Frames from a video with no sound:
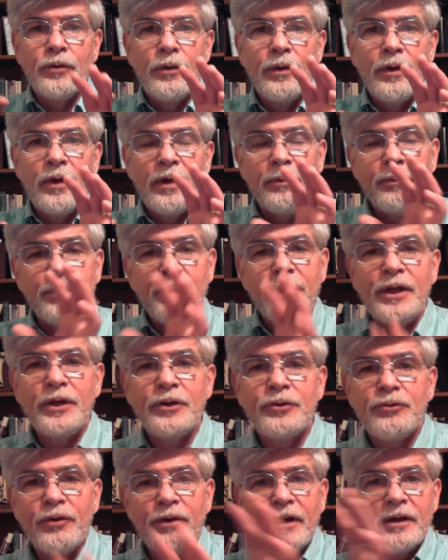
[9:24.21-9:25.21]
in being
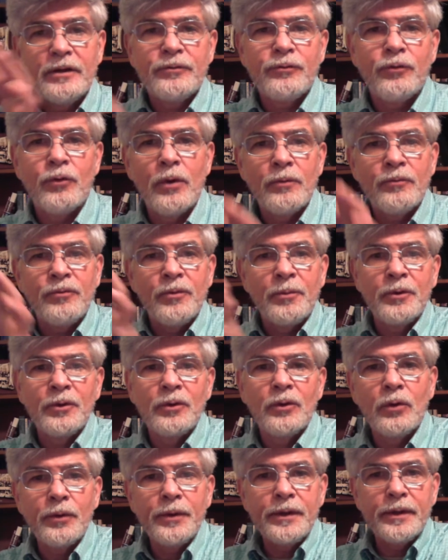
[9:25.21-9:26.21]
transformed from
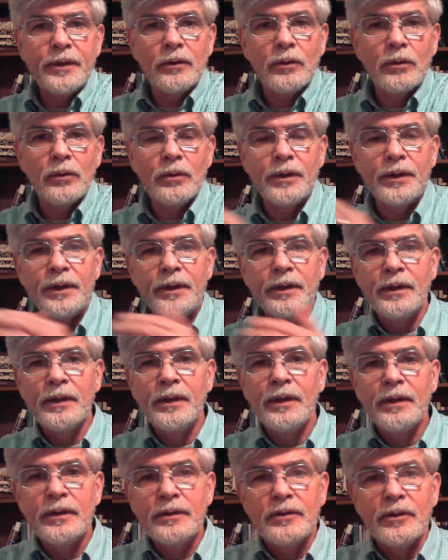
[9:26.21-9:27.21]
glory to glory
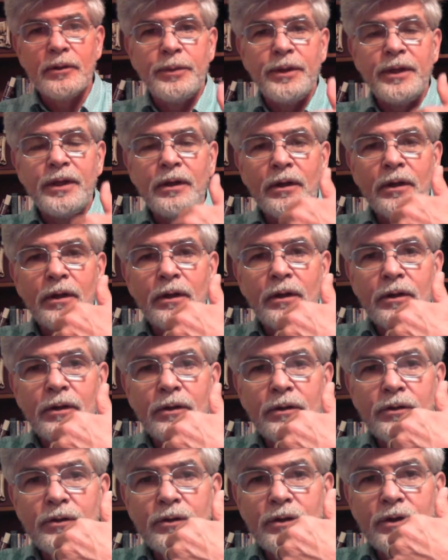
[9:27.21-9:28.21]
to be
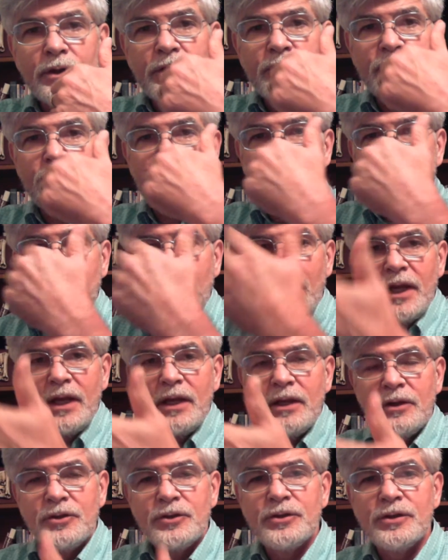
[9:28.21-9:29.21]

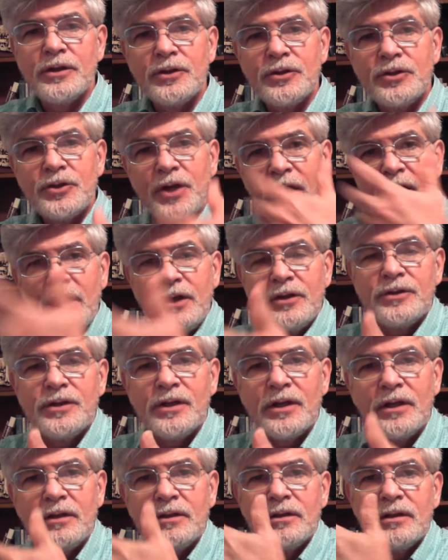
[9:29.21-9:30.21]
exchanged and changed
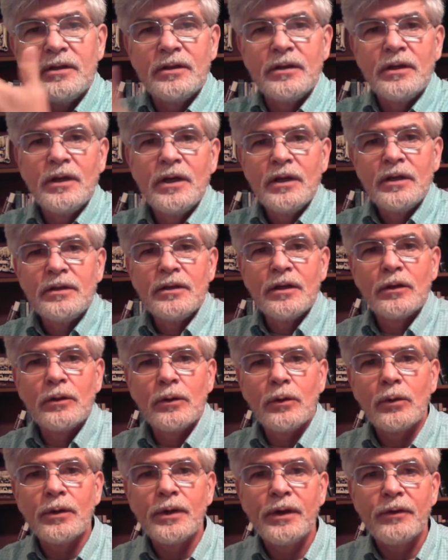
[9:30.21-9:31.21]
into the
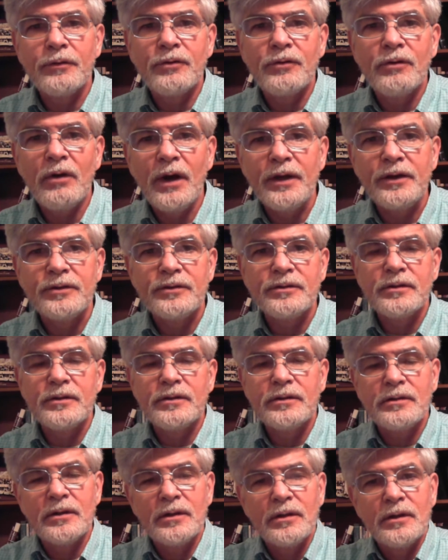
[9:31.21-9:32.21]
glory of Christ,
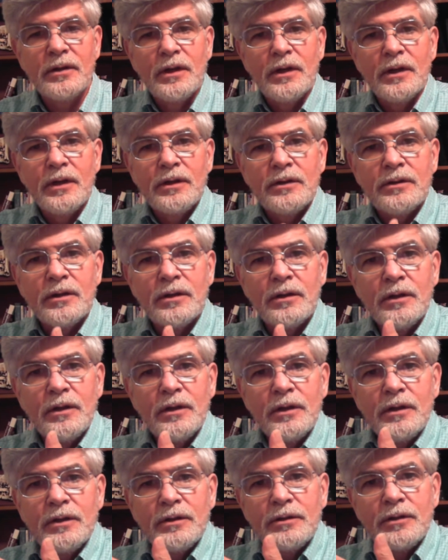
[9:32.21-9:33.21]
to
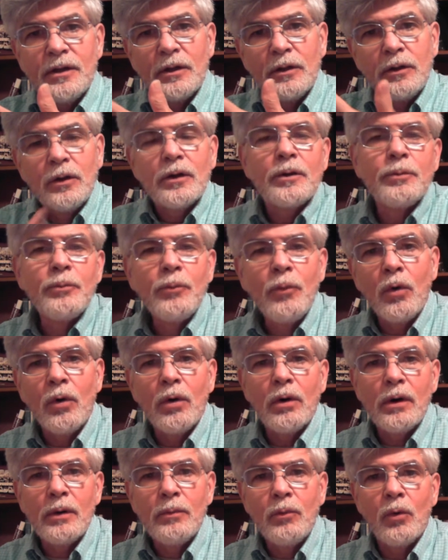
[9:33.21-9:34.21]
look more
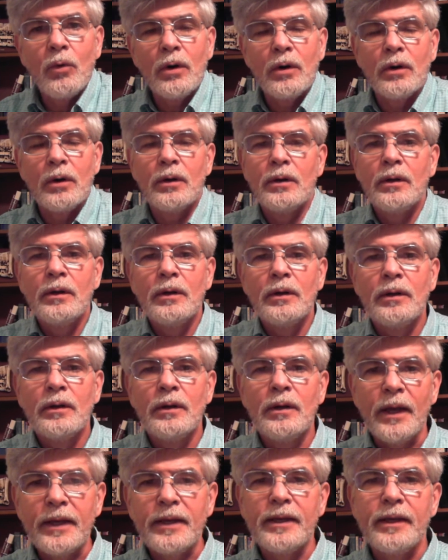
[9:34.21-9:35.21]
and more
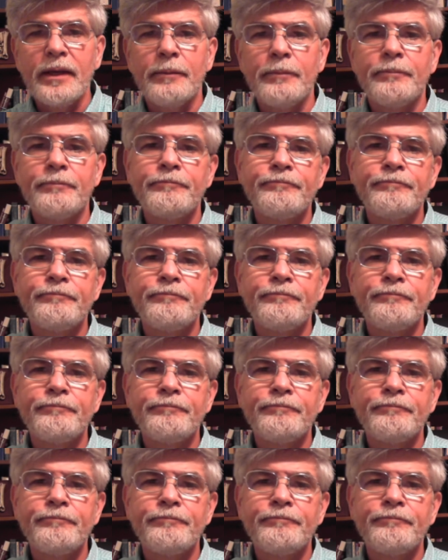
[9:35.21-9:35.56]
like him.